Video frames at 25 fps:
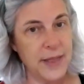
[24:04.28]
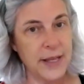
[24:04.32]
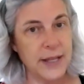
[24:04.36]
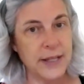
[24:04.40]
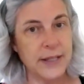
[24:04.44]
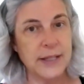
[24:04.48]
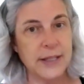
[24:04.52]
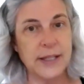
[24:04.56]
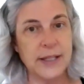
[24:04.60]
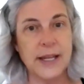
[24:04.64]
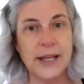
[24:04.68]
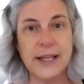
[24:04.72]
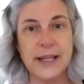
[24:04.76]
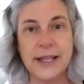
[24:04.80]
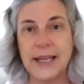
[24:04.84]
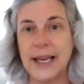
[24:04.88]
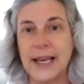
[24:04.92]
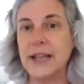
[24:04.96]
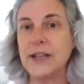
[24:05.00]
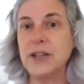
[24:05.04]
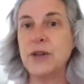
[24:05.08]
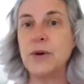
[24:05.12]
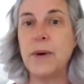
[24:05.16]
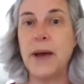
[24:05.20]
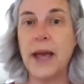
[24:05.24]
this?
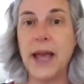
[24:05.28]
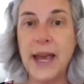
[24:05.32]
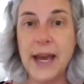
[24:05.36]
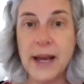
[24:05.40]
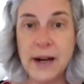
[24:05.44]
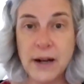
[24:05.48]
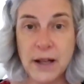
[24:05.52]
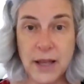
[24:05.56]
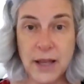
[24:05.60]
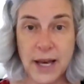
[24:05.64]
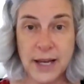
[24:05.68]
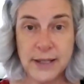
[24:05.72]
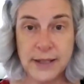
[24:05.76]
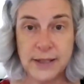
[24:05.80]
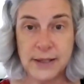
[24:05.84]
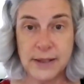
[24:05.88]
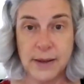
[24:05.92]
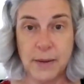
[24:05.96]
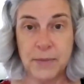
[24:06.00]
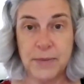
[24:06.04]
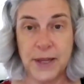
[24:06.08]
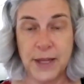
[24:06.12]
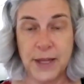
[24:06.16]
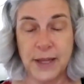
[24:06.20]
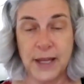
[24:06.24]
Can you analyze
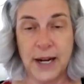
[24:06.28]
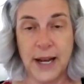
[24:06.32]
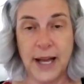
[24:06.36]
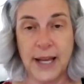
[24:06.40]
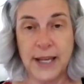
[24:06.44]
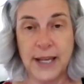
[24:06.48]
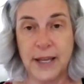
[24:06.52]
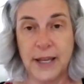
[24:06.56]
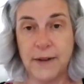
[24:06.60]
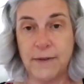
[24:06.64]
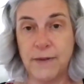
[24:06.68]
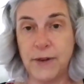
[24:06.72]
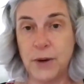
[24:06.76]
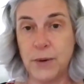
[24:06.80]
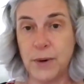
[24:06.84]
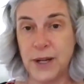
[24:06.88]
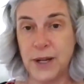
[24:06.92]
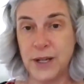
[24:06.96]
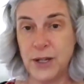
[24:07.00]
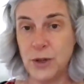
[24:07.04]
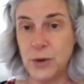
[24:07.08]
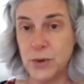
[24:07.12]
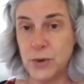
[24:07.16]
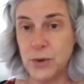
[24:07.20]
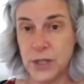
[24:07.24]
something that I give you
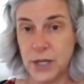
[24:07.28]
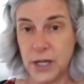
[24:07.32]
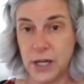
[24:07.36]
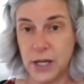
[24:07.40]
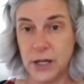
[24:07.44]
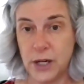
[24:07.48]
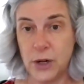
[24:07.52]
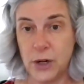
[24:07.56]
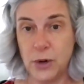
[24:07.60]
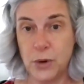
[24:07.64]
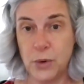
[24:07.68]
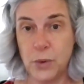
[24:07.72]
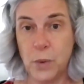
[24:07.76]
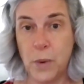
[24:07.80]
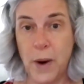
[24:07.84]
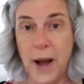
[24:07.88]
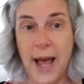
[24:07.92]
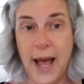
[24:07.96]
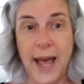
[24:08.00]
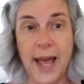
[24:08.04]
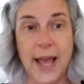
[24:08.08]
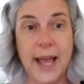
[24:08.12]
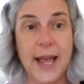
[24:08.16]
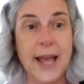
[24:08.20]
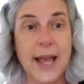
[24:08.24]
and use it in a new
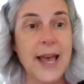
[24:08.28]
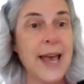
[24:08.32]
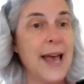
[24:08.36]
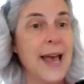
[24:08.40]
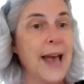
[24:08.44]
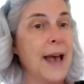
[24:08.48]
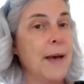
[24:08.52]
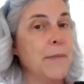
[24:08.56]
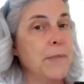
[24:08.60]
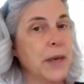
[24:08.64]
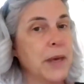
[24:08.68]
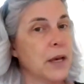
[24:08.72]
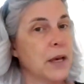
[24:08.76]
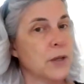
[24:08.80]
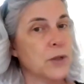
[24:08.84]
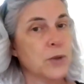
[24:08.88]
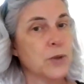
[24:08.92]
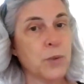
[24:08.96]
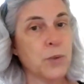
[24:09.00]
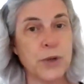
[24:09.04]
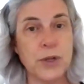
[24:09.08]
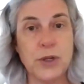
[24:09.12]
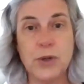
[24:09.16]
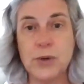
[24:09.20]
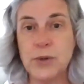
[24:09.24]
way? And because
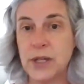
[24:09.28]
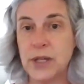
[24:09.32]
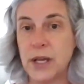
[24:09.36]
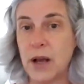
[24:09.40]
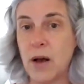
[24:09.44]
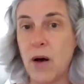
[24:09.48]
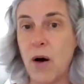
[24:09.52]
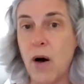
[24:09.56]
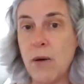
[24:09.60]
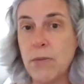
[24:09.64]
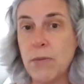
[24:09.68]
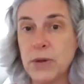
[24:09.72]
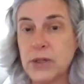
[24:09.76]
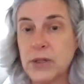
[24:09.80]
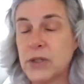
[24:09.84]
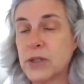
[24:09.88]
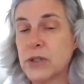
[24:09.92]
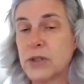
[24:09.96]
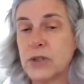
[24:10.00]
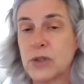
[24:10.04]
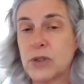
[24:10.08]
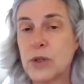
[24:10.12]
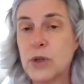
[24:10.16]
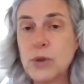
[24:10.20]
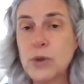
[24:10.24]
we're using almost
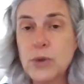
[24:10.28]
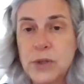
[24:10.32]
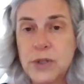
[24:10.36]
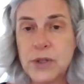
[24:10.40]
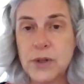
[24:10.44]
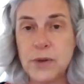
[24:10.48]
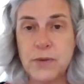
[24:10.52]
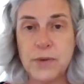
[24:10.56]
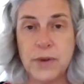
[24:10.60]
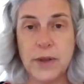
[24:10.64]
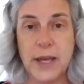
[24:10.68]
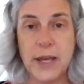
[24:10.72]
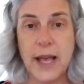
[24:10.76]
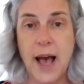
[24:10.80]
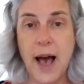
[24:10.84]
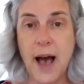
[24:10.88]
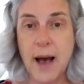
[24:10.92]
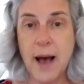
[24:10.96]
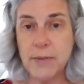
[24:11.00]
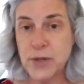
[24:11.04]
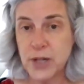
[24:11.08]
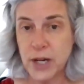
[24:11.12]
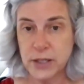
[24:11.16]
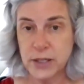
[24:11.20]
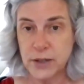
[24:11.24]
exclusively
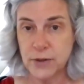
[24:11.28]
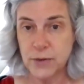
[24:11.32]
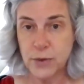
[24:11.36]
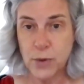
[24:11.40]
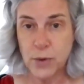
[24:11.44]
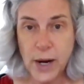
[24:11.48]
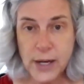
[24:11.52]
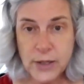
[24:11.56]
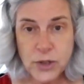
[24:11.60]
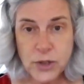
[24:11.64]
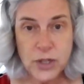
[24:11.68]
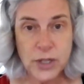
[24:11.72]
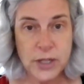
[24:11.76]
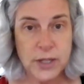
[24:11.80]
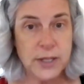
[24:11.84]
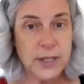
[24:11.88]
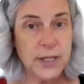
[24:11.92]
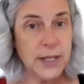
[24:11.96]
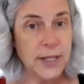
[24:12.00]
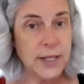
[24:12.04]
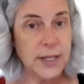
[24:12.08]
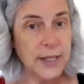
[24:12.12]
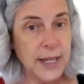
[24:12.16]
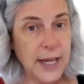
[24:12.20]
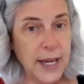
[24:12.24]
objective questions
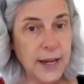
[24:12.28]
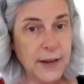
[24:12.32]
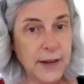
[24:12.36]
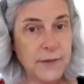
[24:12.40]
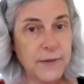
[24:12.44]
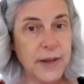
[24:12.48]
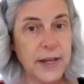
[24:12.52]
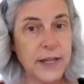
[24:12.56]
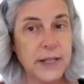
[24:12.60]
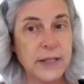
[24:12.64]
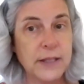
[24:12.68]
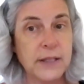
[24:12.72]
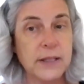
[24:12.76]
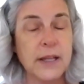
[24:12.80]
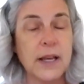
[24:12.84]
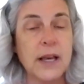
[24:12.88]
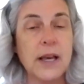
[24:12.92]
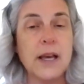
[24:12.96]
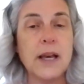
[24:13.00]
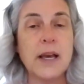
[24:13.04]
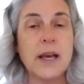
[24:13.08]
in Canvas,